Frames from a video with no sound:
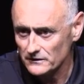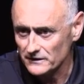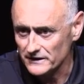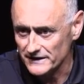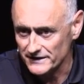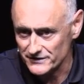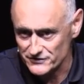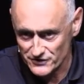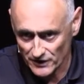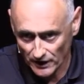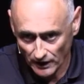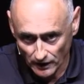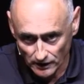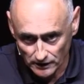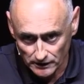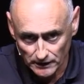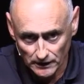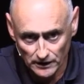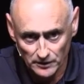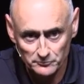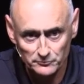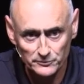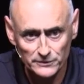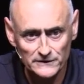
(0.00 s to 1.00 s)
gets hung
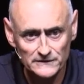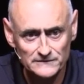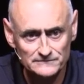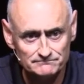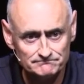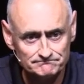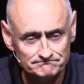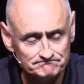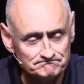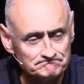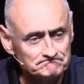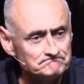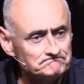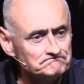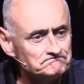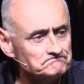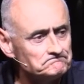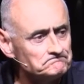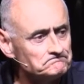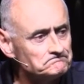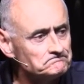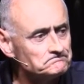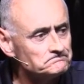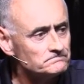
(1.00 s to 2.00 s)
up
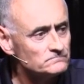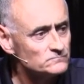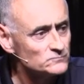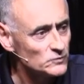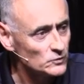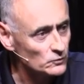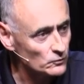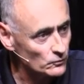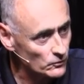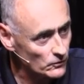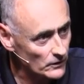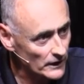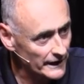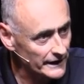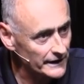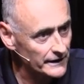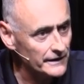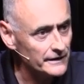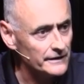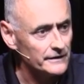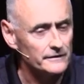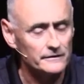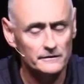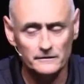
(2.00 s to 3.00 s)
right
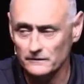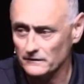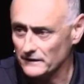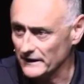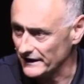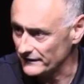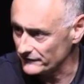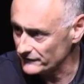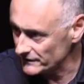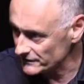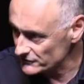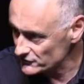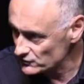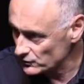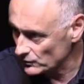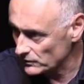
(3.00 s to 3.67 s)
here at this